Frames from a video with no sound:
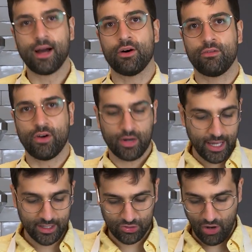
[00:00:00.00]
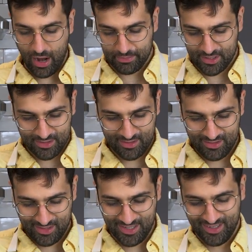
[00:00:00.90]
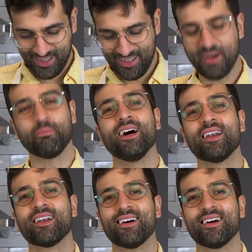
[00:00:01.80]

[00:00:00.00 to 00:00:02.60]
out of our cake scraps. A nubbin.